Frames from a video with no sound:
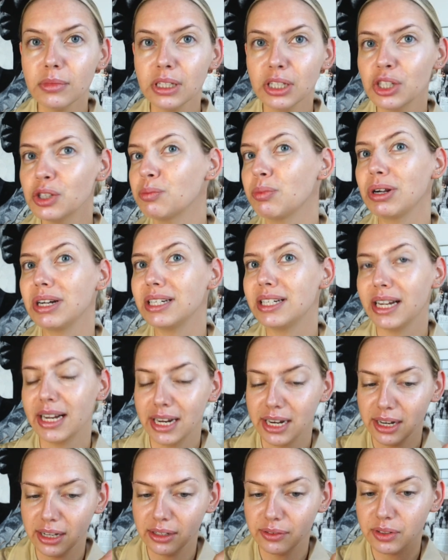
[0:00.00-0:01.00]
spray
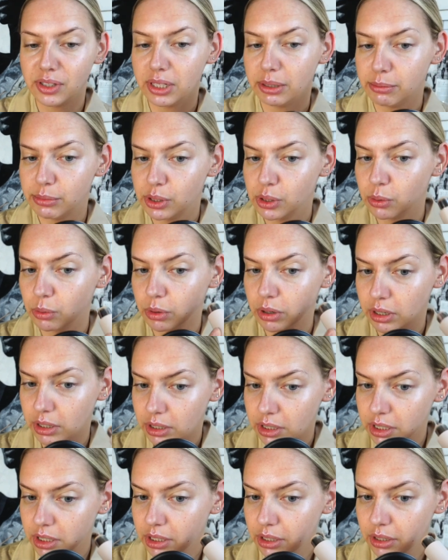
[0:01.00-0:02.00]
tan of some
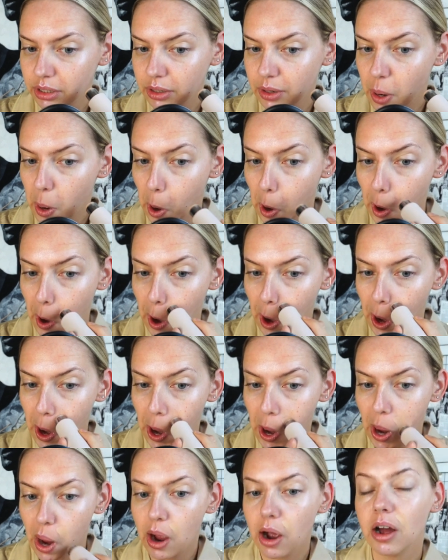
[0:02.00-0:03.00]
sort
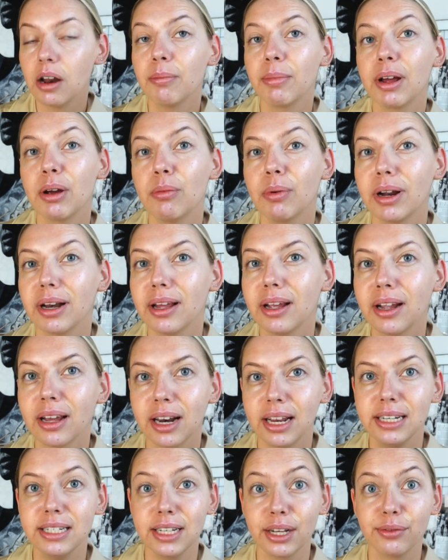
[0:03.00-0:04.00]
on my wedding, and
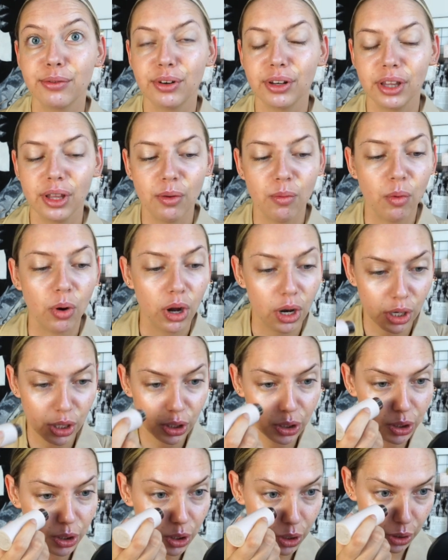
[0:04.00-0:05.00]
I definitely
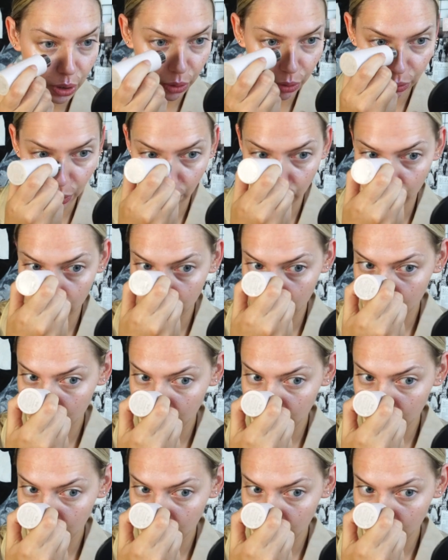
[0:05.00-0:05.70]
want to